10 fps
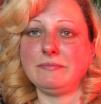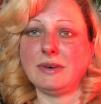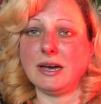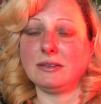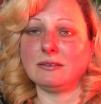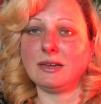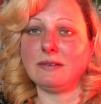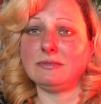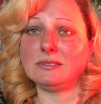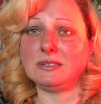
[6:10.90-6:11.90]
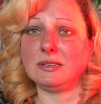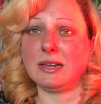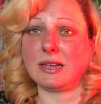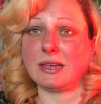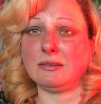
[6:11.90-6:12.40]
I don't have this
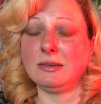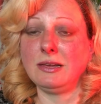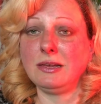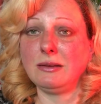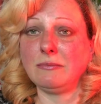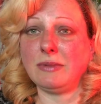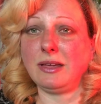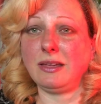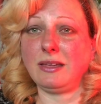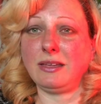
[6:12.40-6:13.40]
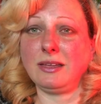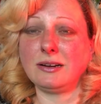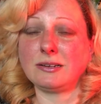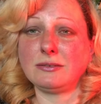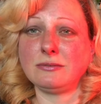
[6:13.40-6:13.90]
earache, and my
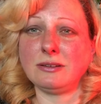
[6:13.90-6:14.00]
ear too,